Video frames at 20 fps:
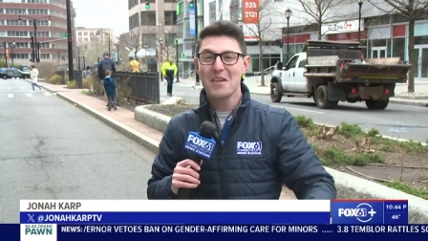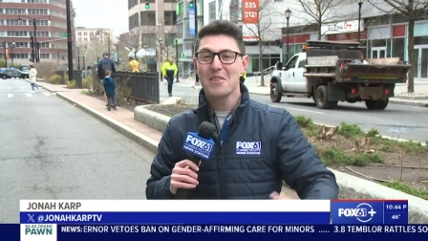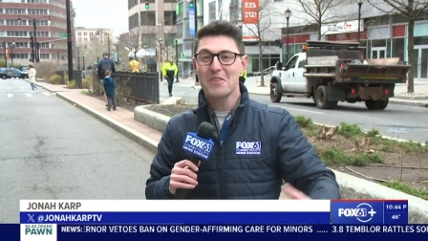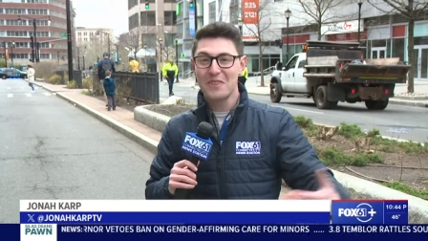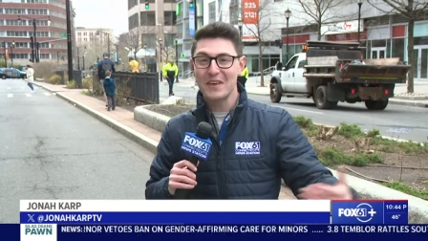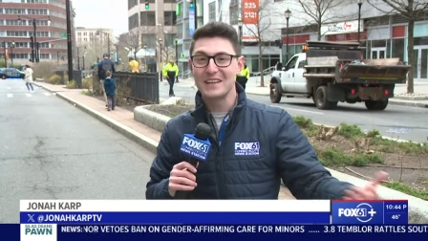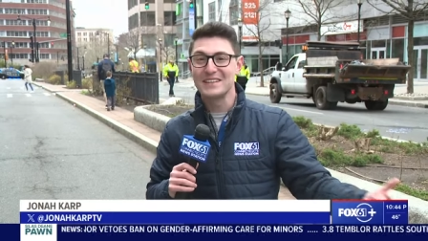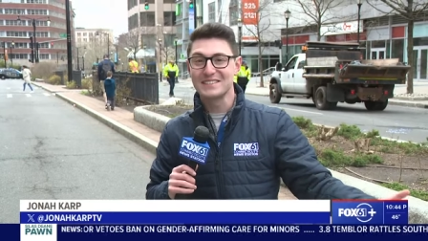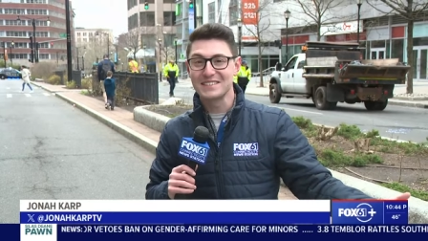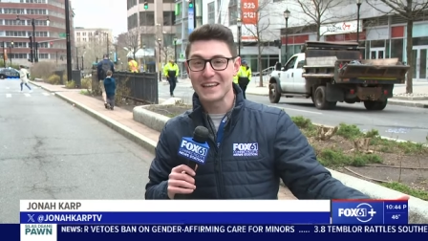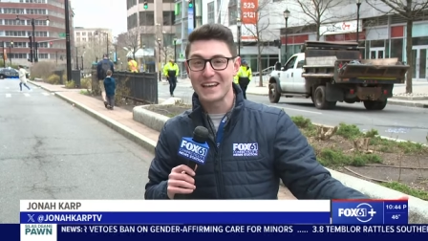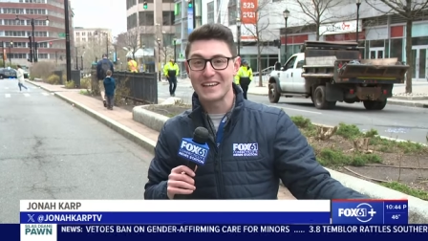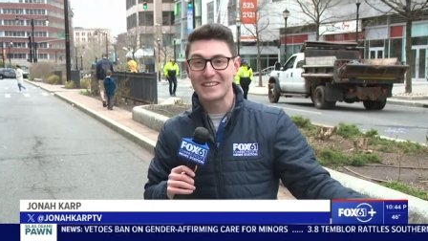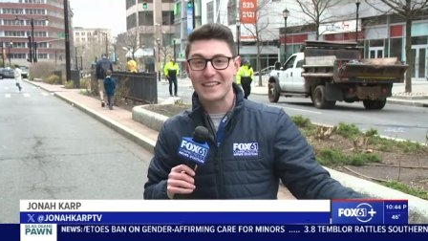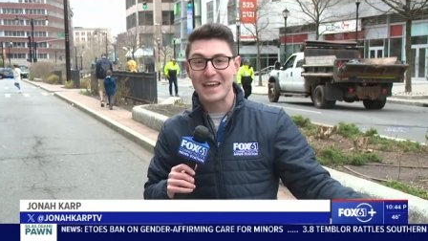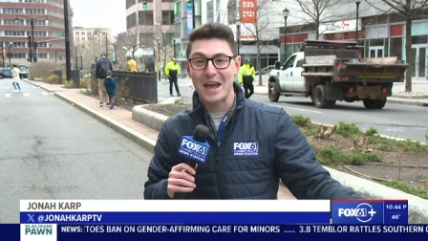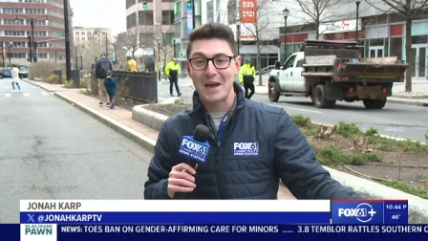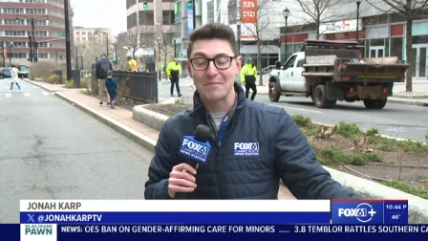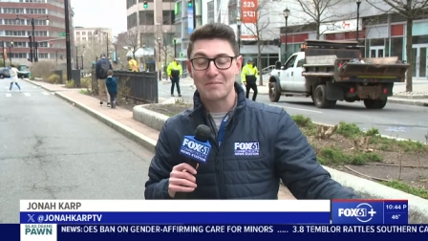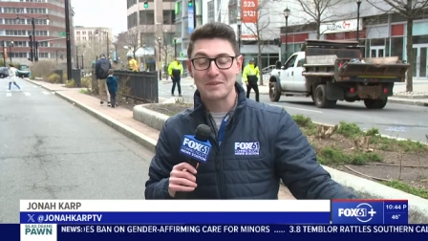things like
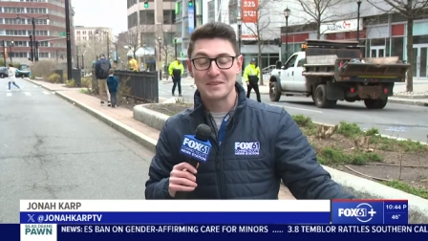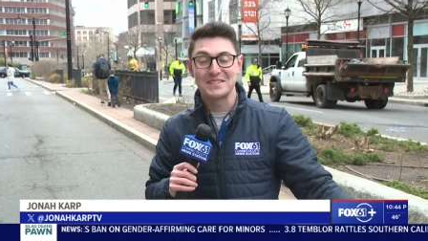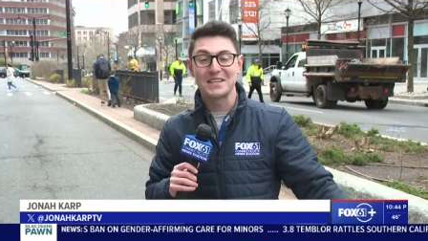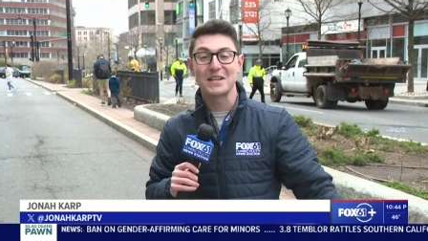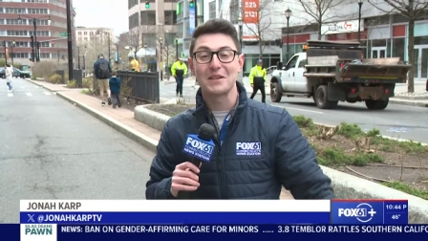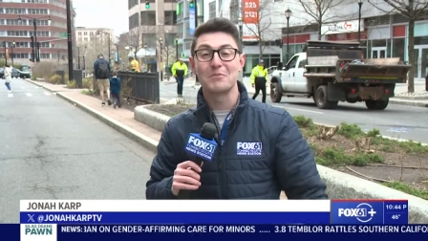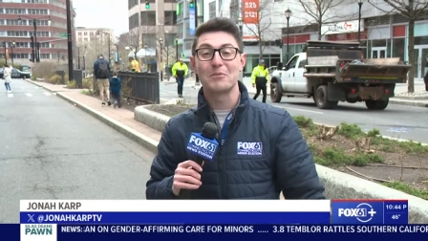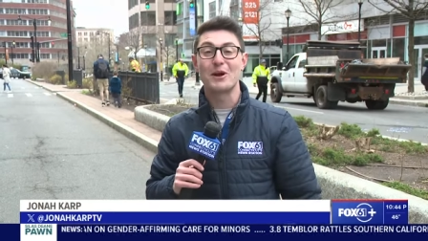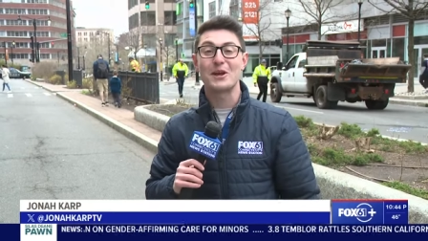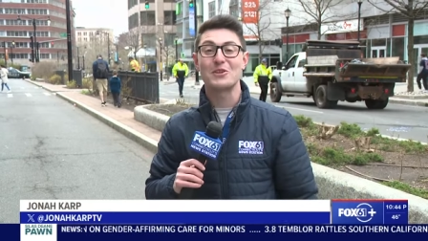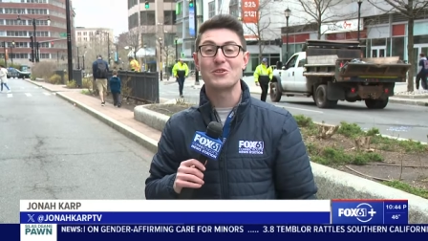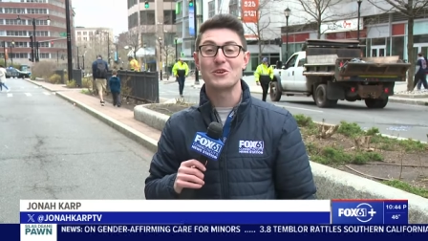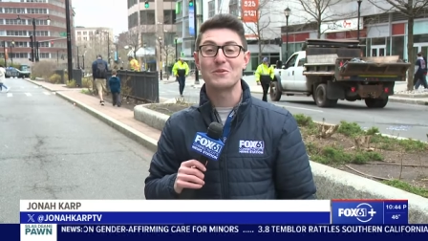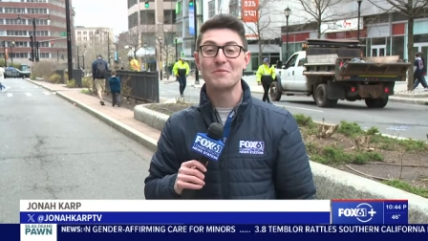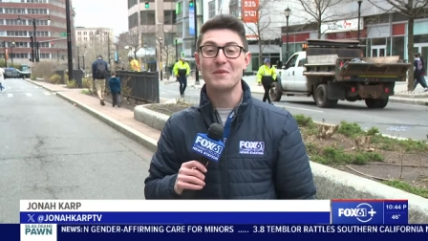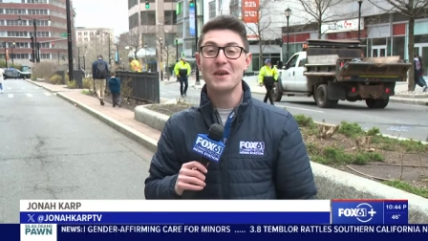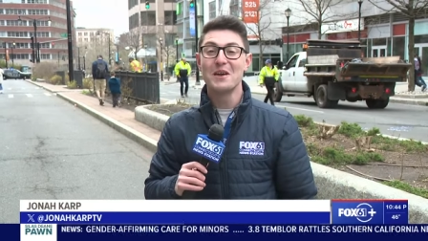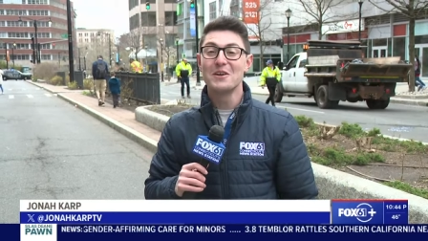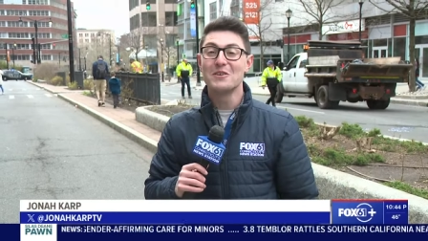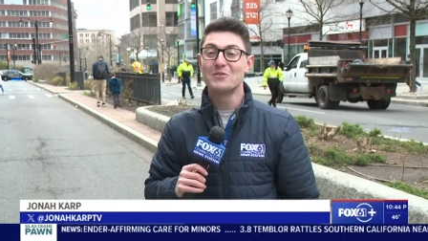that. The
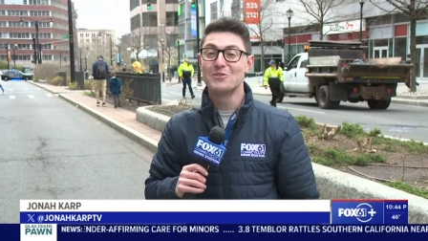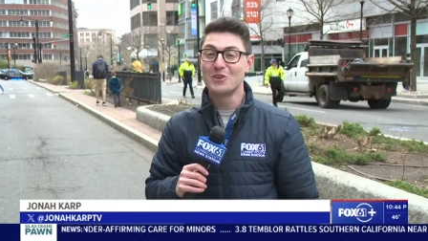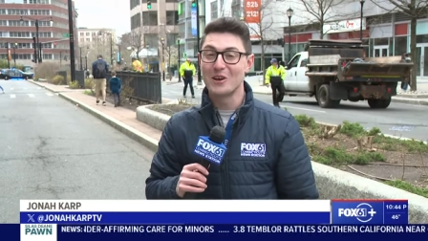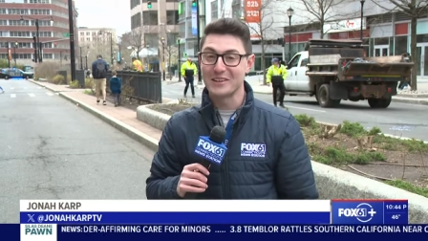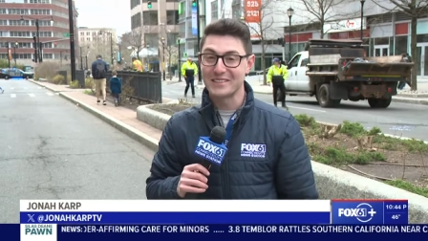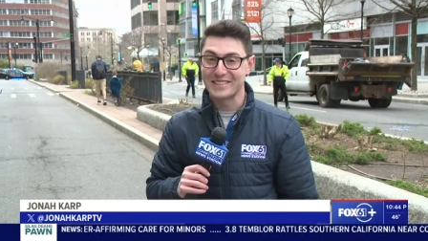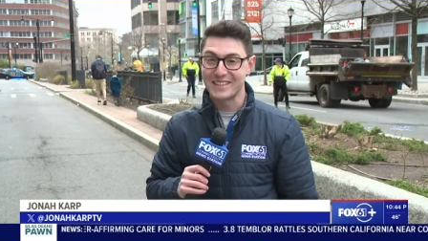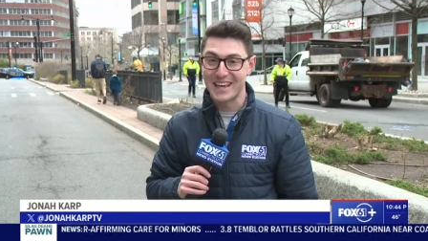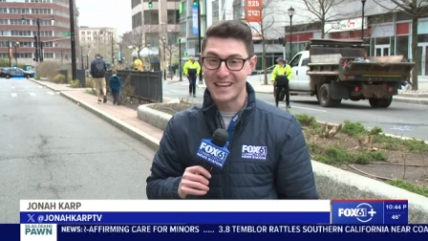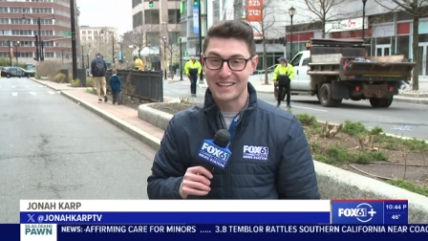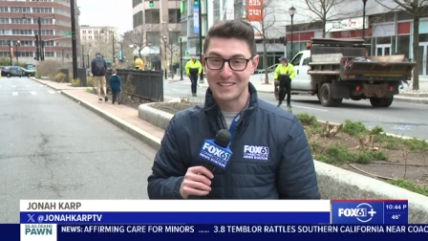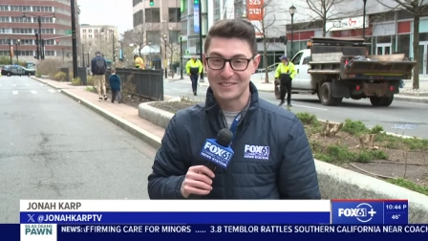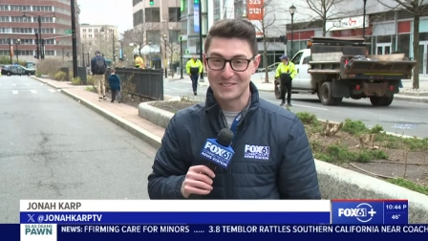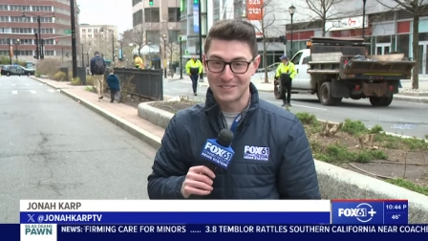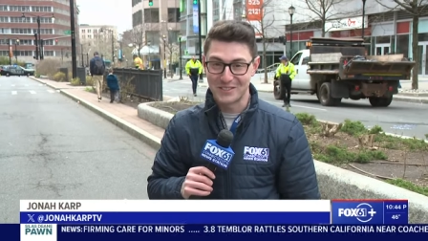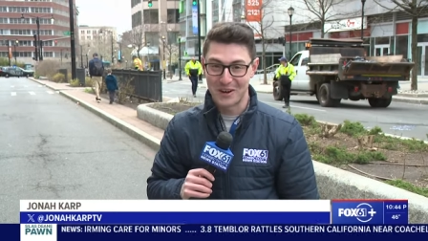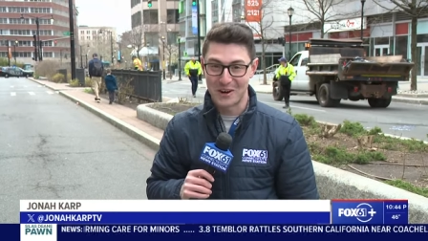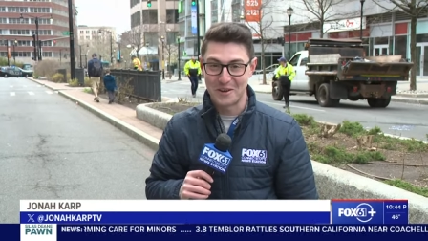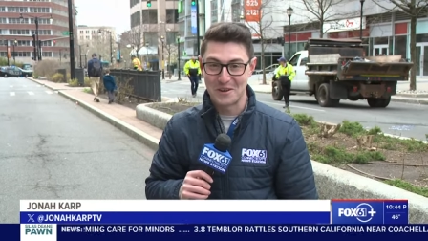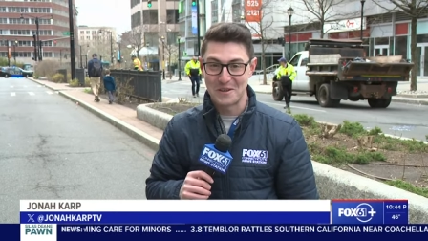celebration just getting
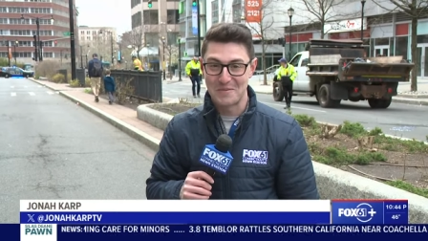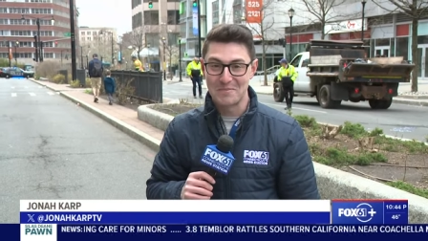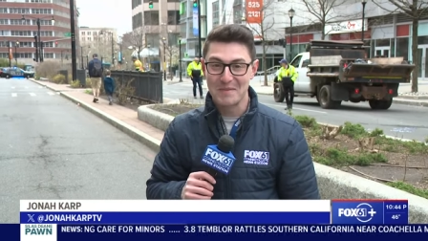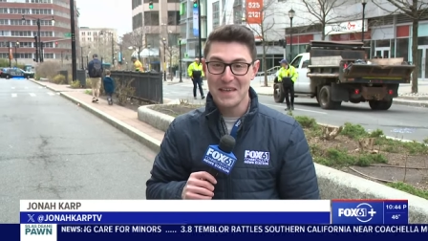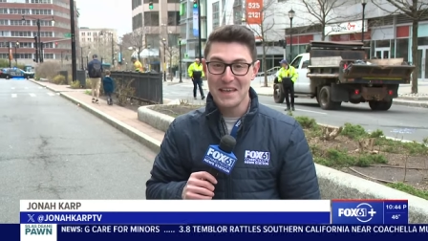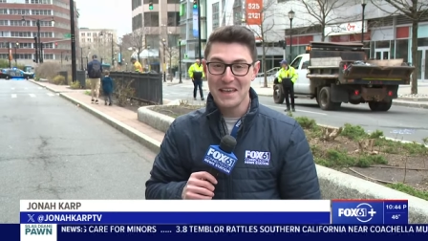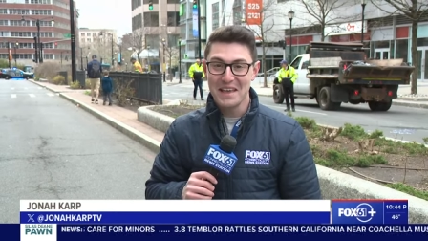started.